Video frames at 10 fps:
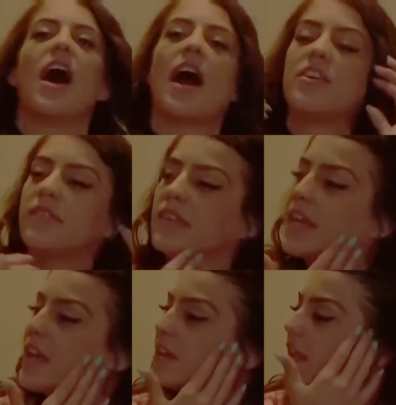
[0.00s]
I used to
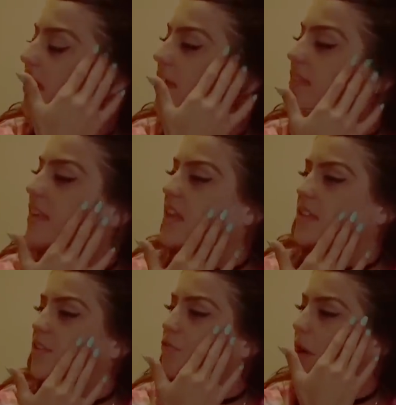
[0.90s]
get, like I said,
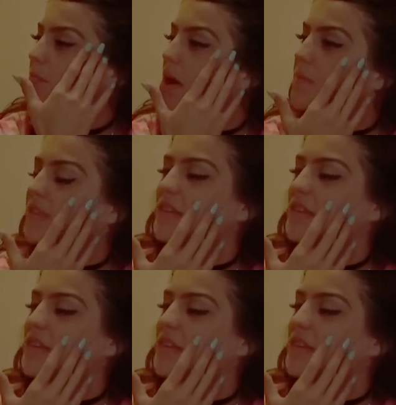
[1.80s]
like these red bumps,